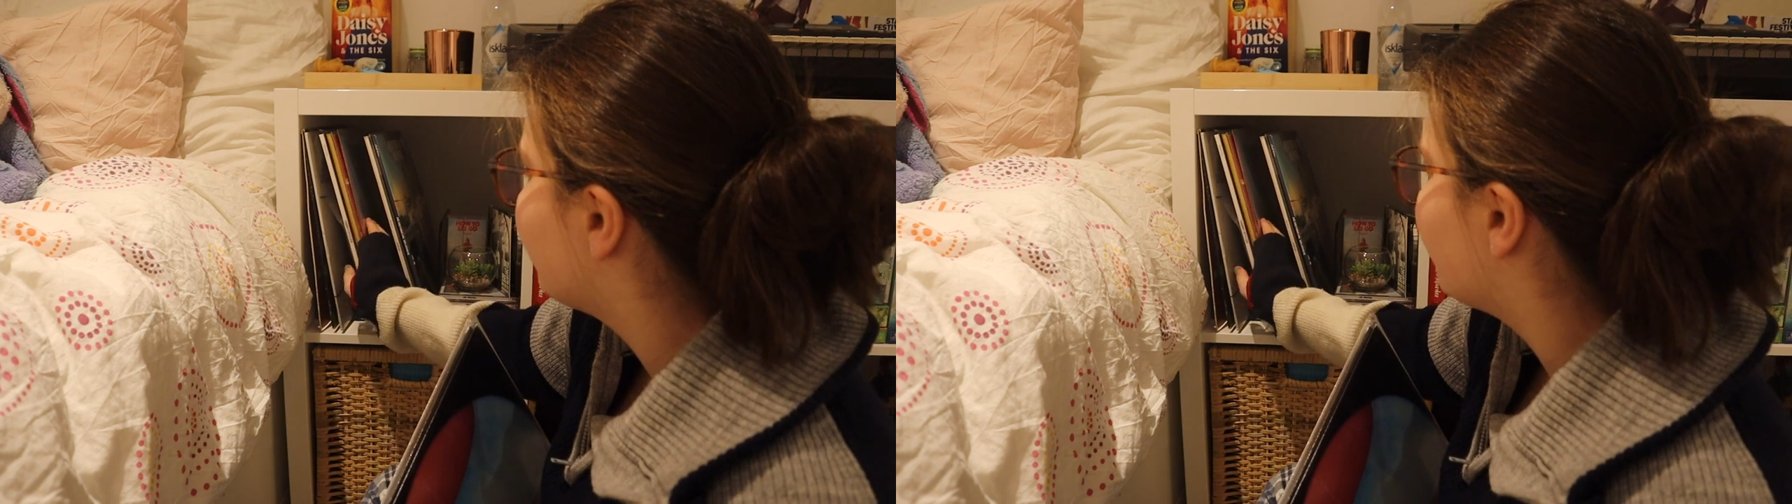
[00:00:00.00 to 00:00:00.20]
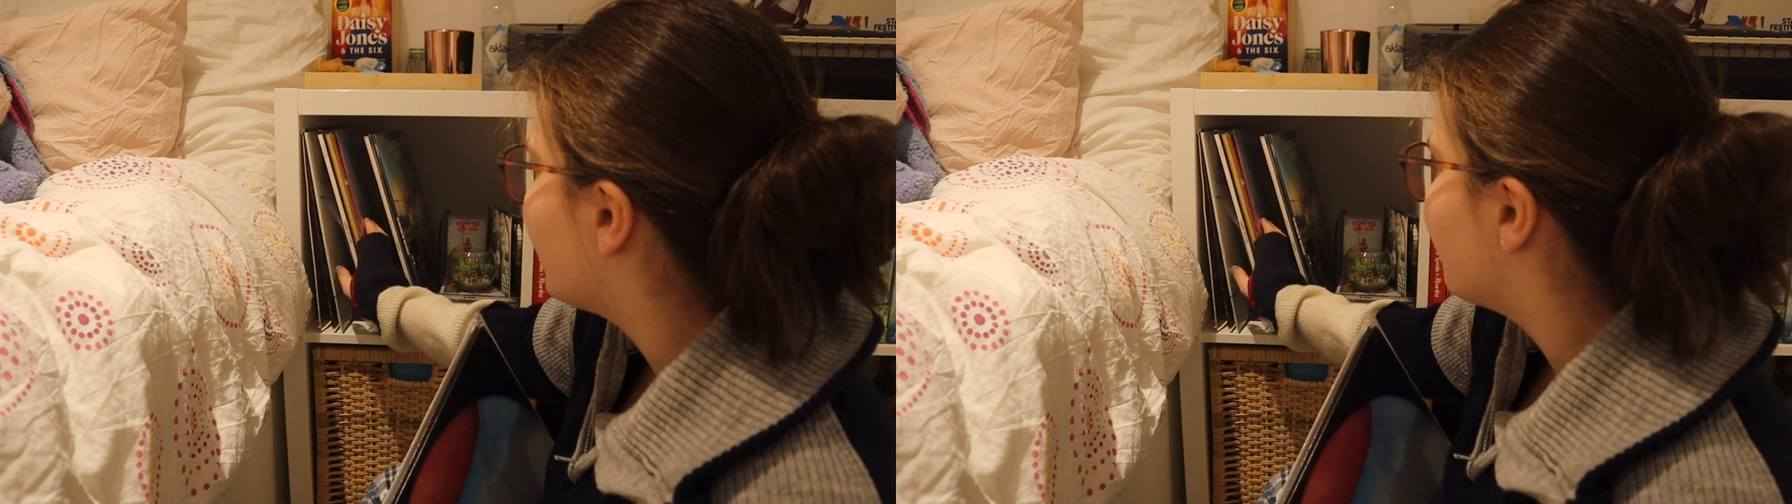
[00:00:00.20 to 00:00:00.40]

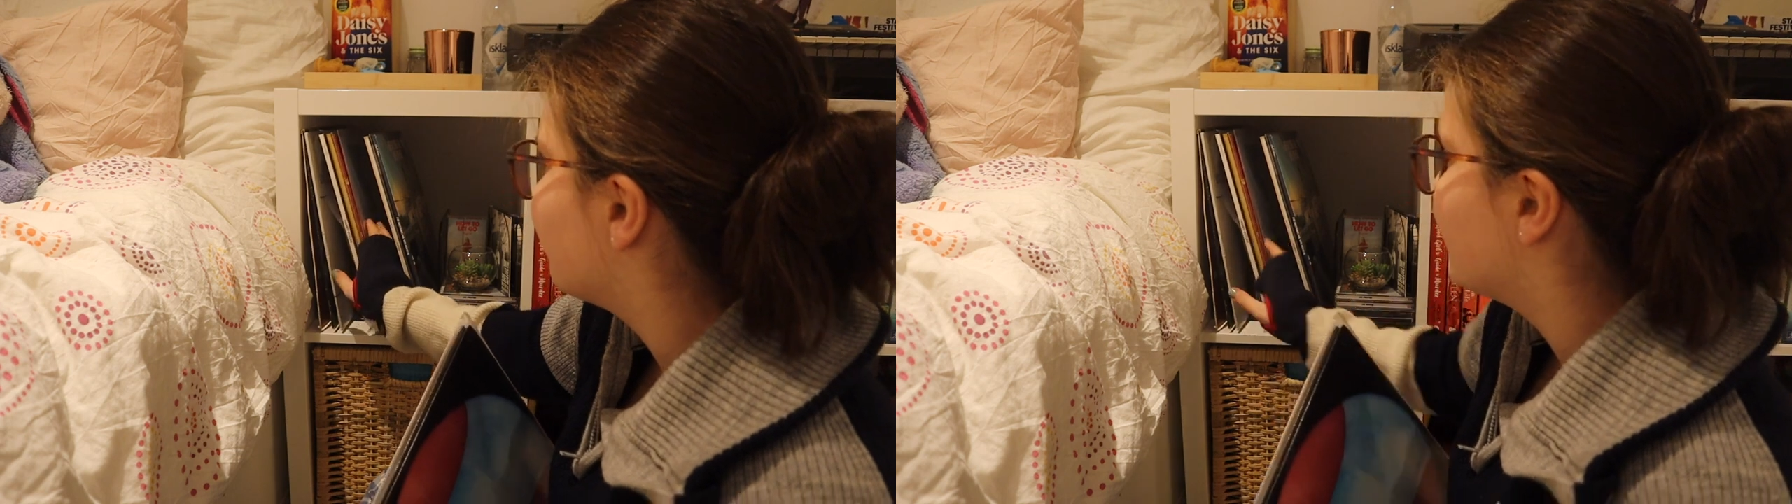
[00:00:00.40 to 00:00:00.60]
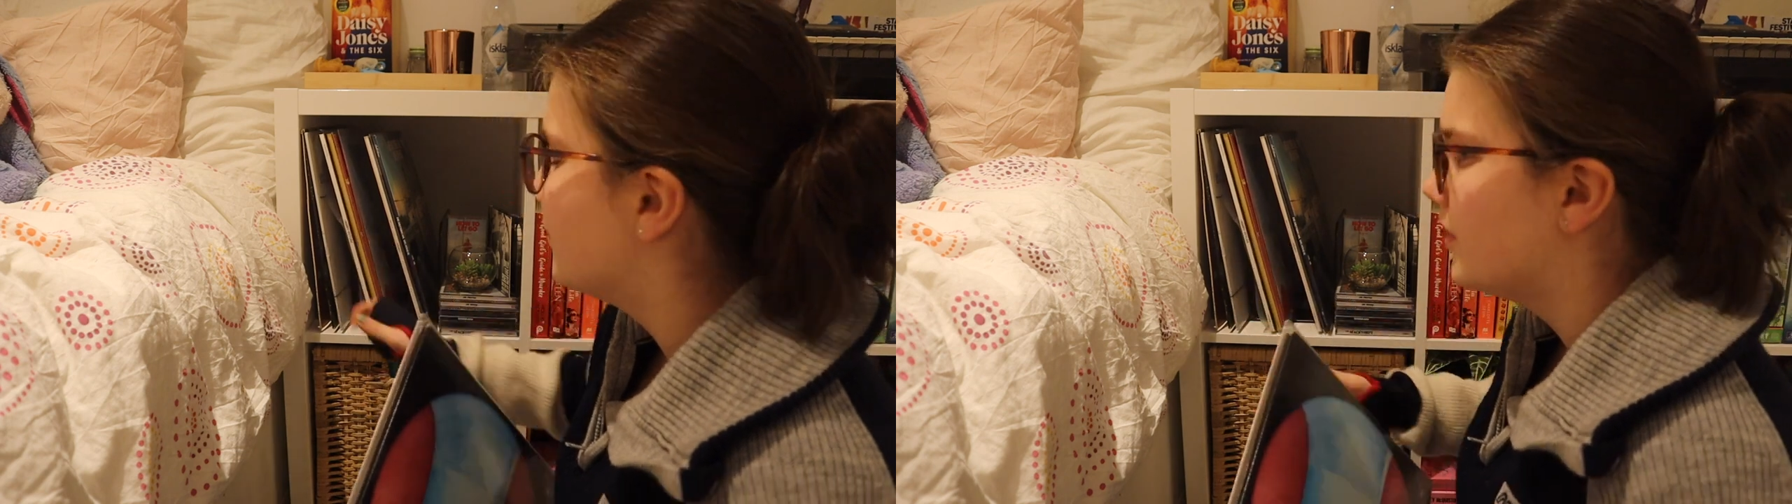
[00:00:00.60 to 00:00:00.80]

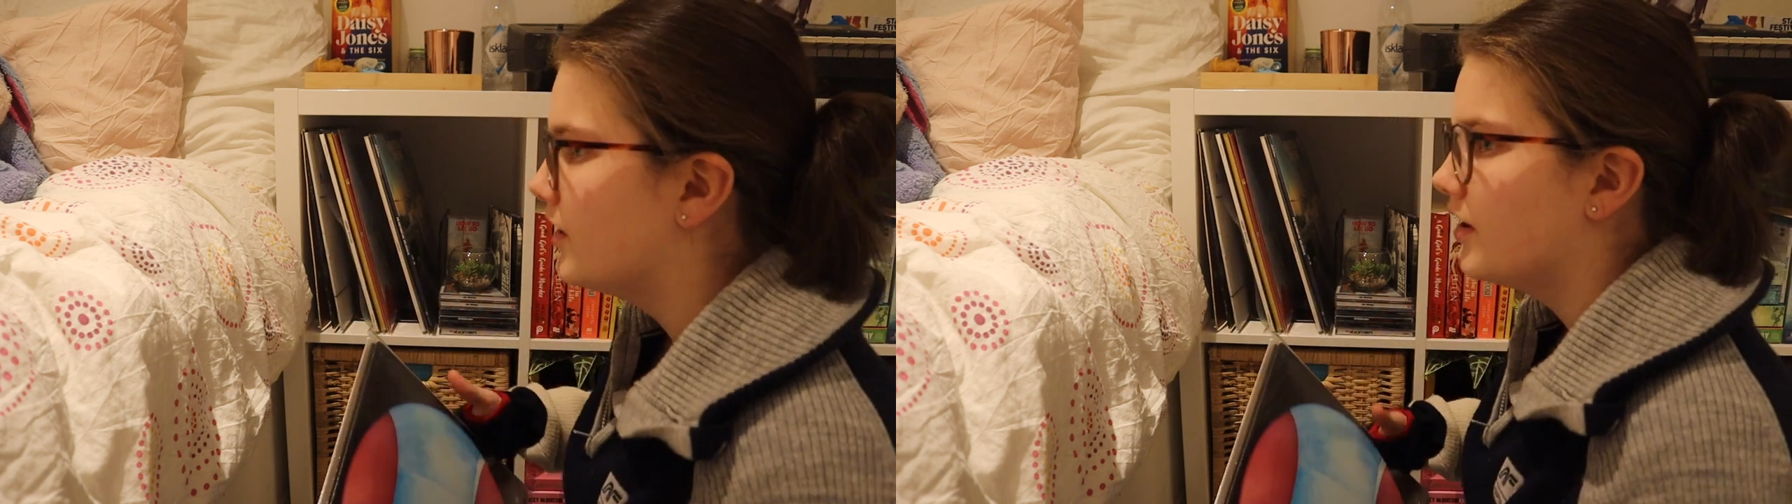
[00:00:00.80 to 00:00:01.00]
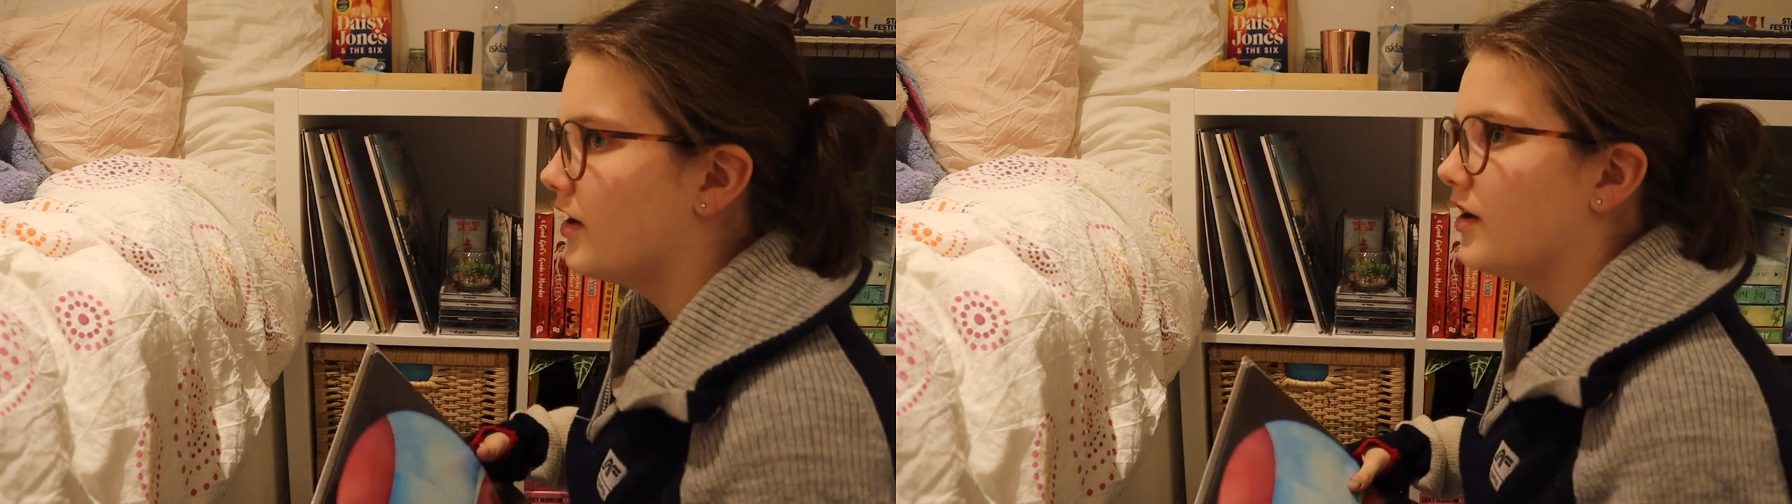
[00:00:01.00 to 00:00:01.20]
from
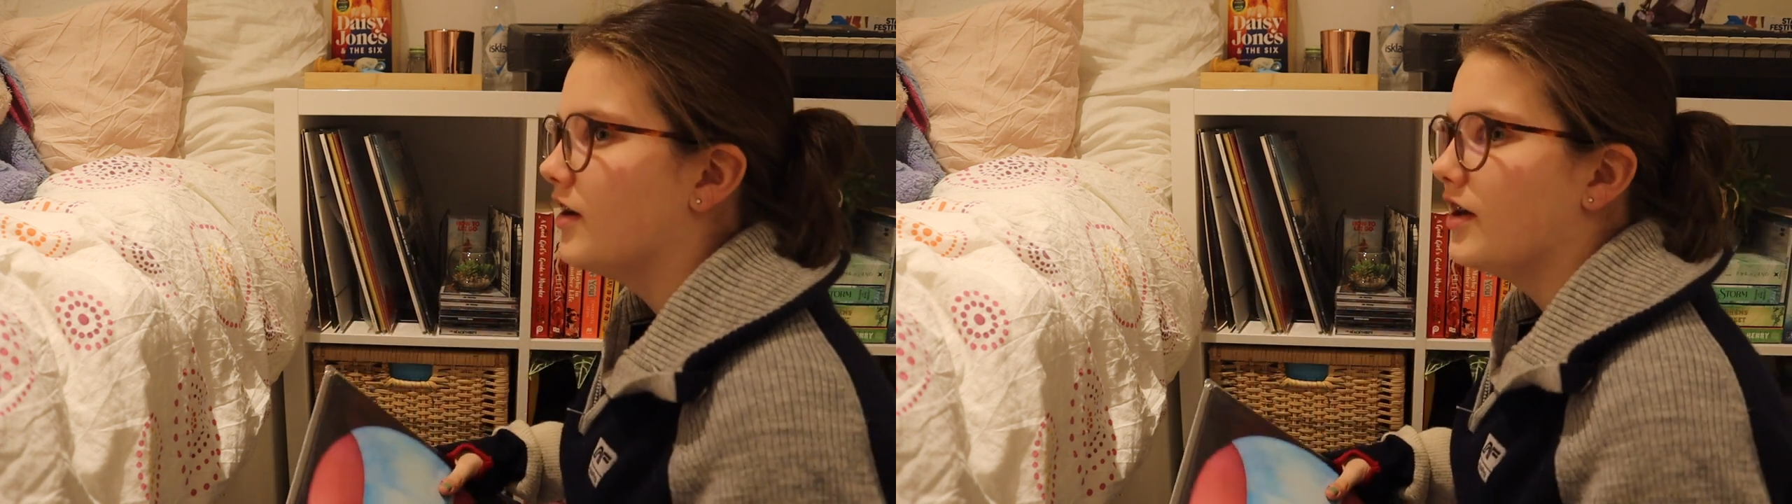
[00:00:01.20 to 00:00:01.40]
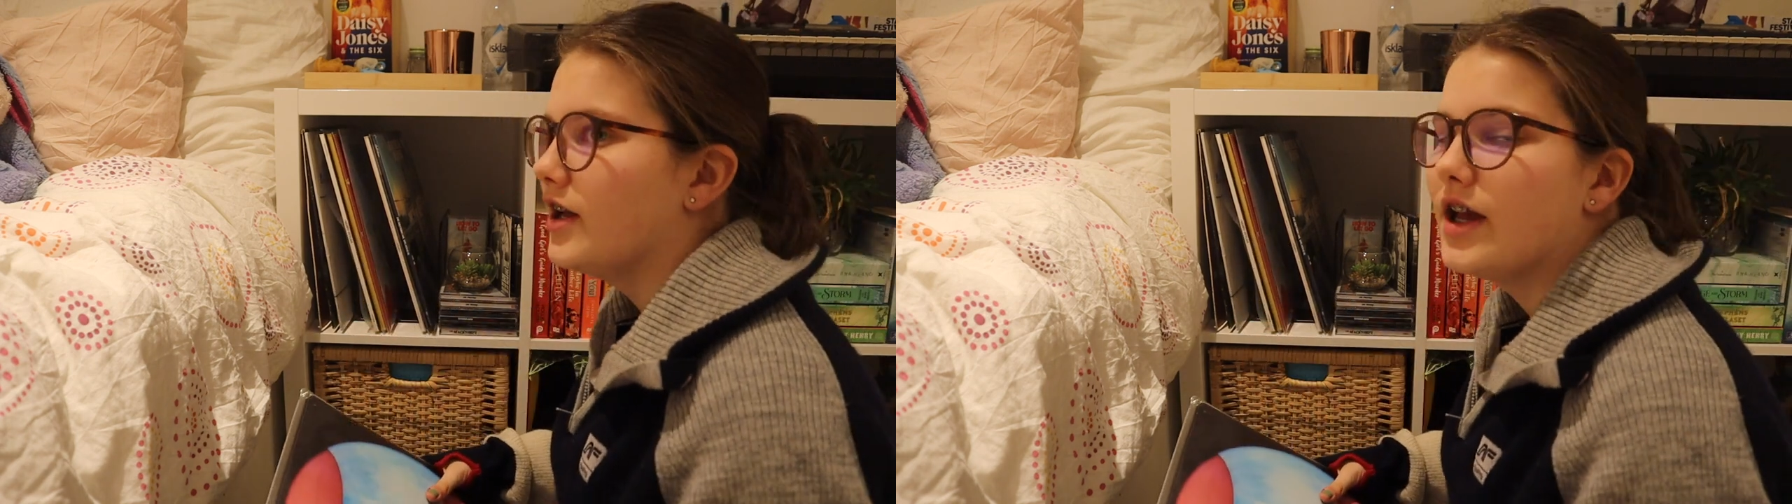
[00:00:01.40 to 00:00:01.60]

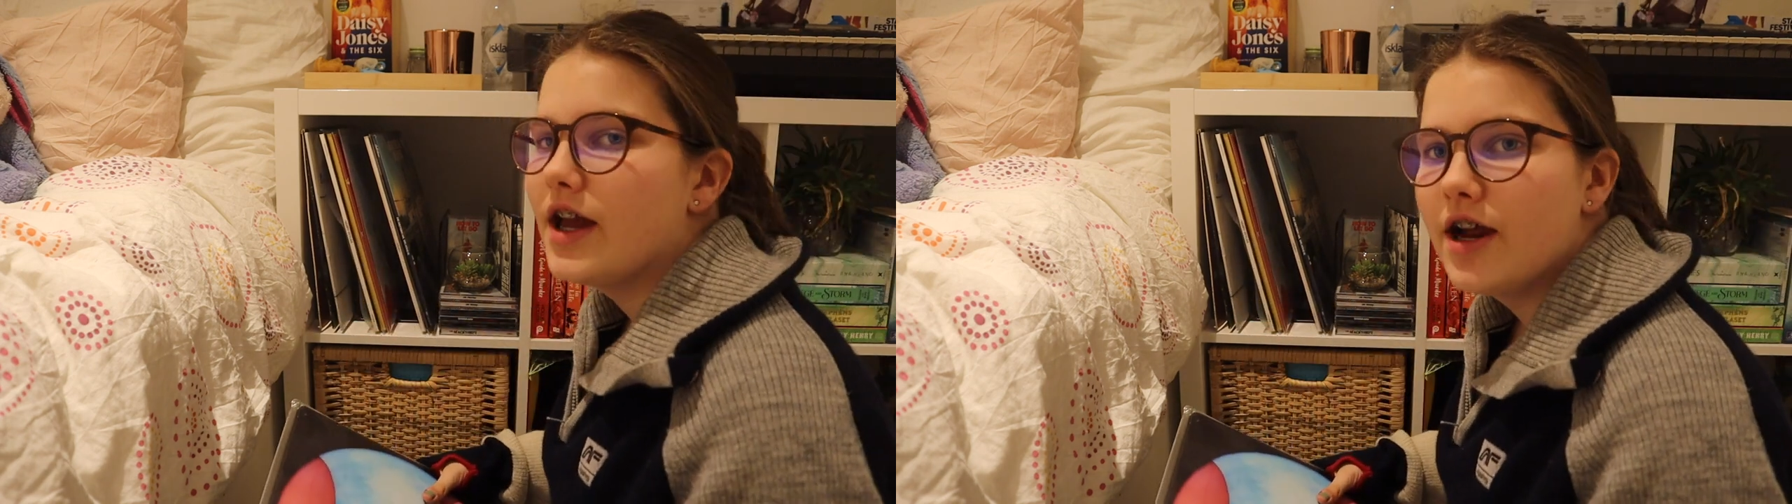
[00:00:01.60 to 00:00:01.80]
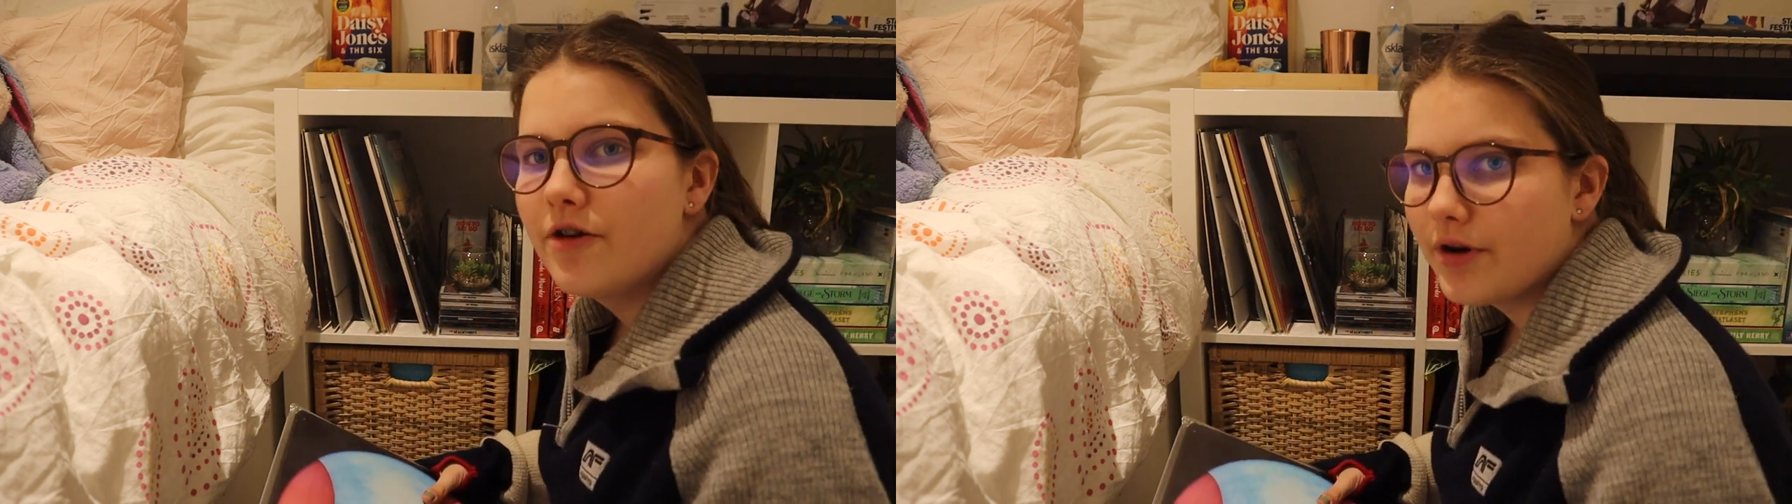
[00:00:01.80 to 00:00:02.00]
a